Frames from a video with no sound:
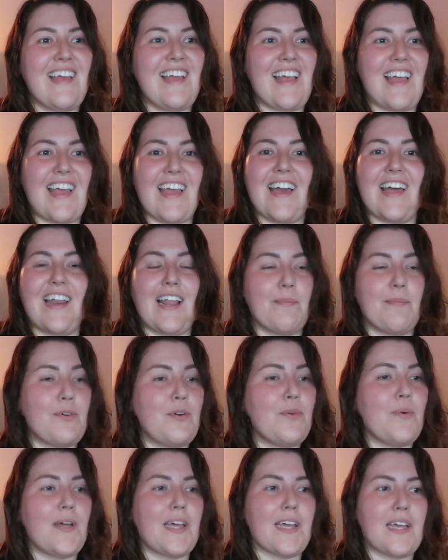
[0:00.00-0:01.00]
And I'm
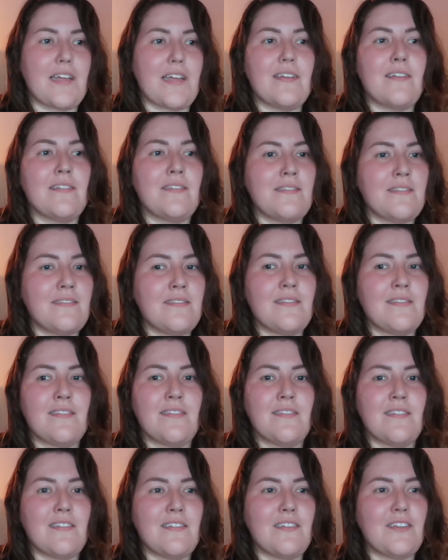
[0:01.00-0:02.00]
quick,
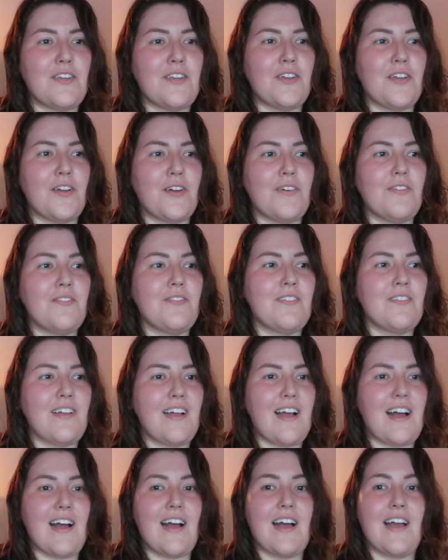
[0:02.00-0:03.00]
you know?
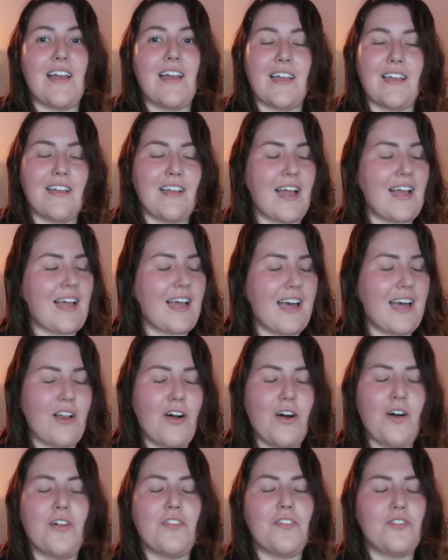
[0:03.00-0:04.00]
I got
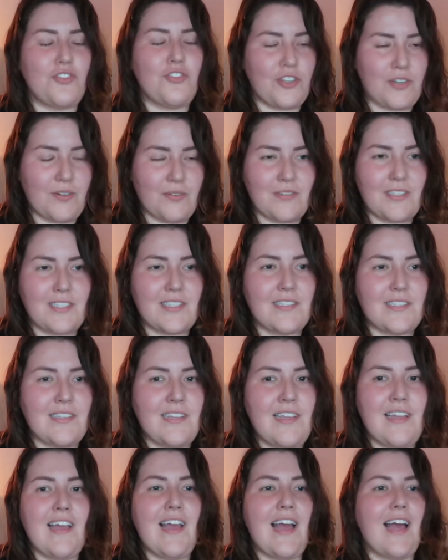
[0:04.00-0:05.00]
all the jokes.
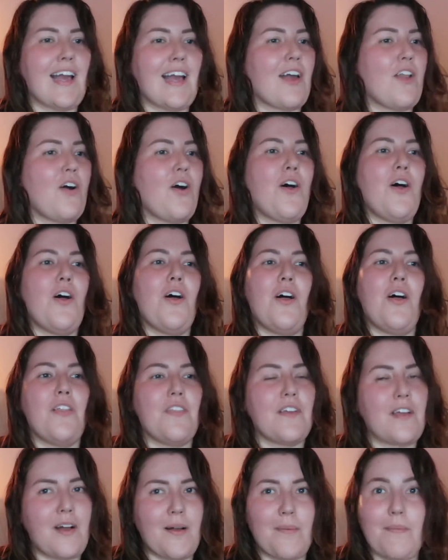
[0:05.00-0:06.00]
I got all
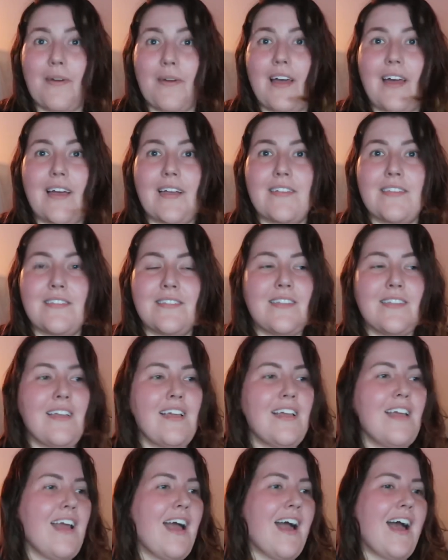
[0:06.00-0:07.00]
the comebacks.
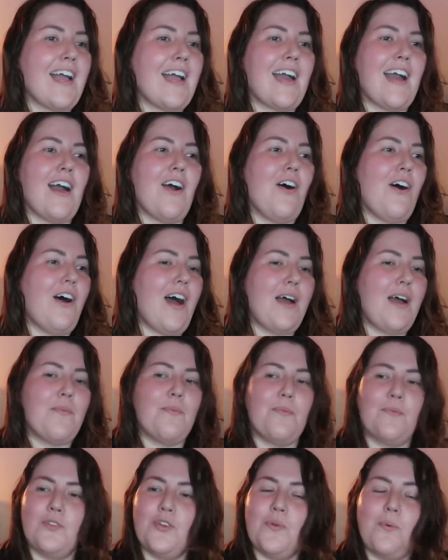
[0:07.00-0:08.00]

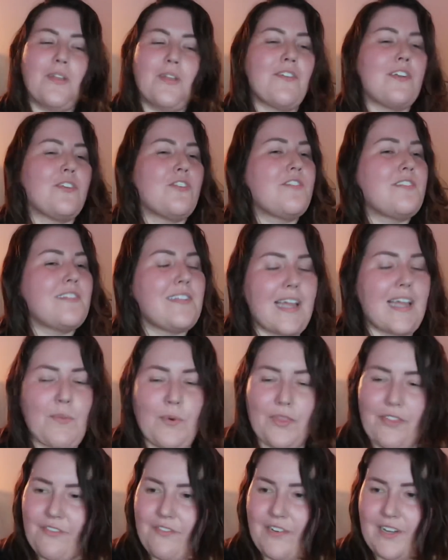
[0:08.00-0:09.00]
You won't even understand
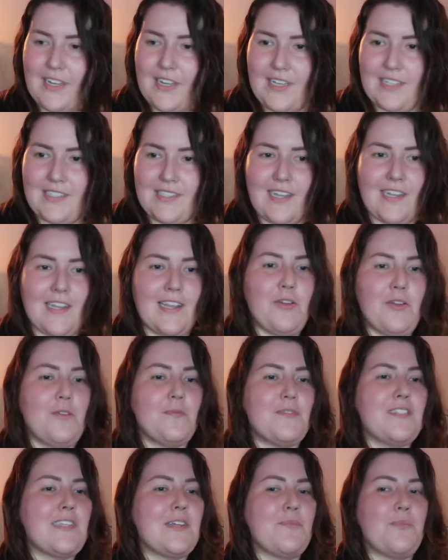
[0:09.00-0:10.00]
what the fuck I said. It'll
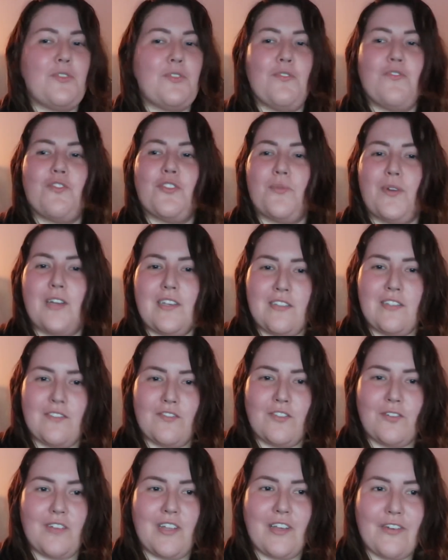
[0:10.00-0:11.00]
sit with you for the rest
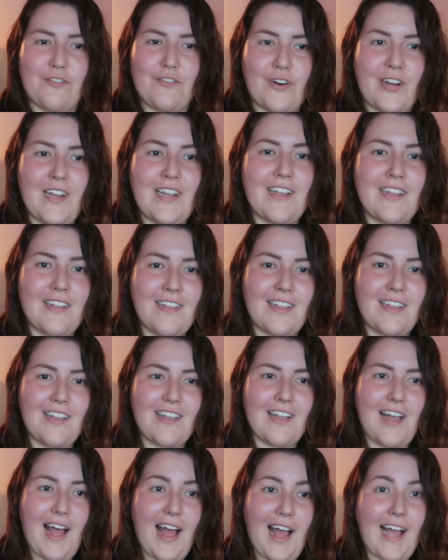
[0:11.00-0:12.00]
of your life, right?
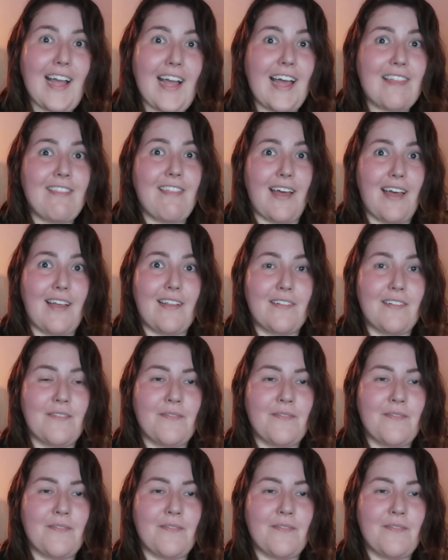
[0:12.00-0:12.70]
I got that.